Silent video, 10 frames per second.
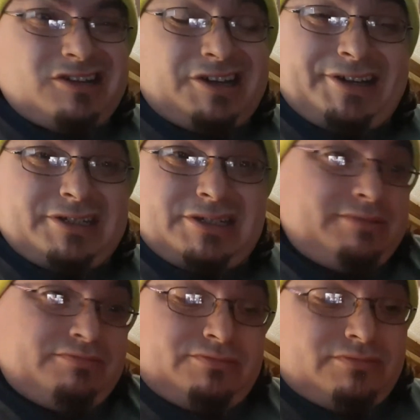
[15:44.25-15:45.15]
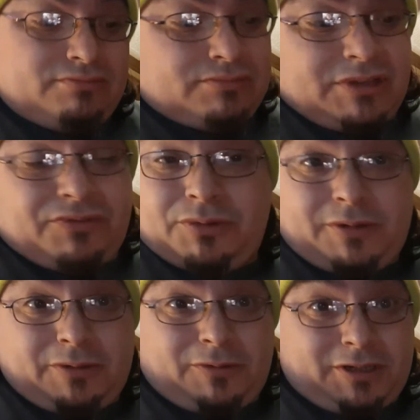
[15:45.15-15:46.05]
Honestly, if you
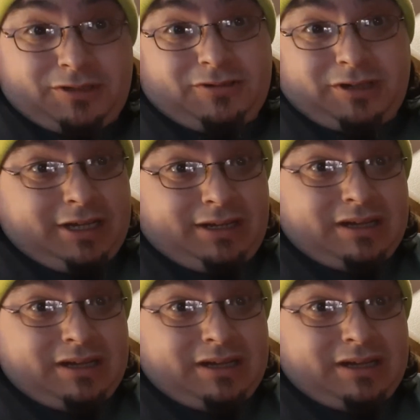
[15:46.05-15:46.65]
really want to, go ahead.